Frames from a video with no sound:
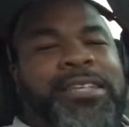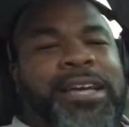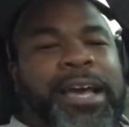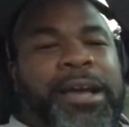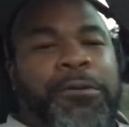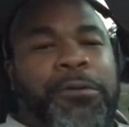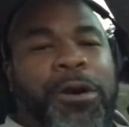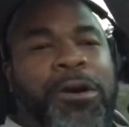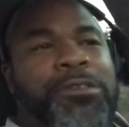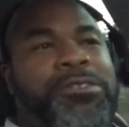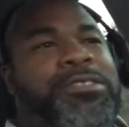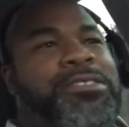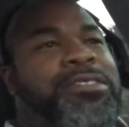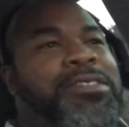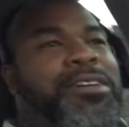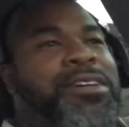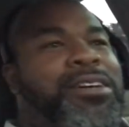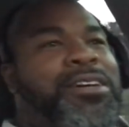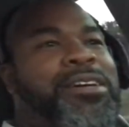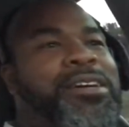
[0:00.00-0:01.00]
a day gross
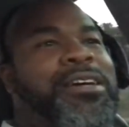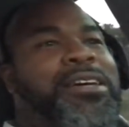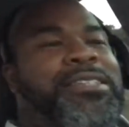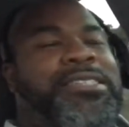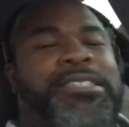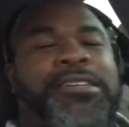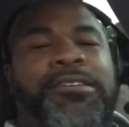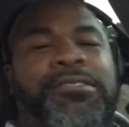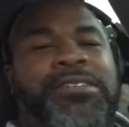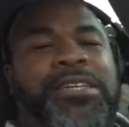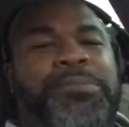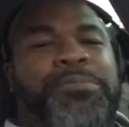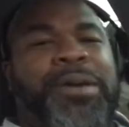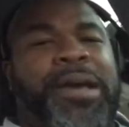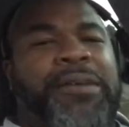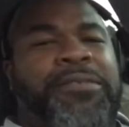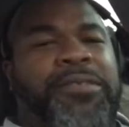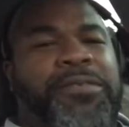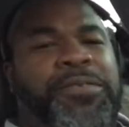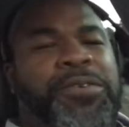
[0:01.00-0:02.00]
and still didn't
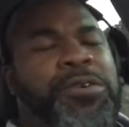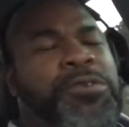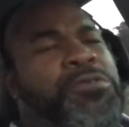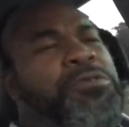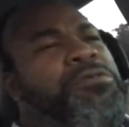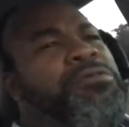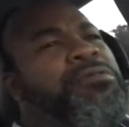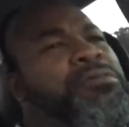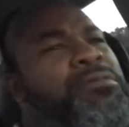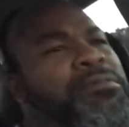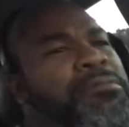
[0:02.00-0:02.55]
pay for fuel.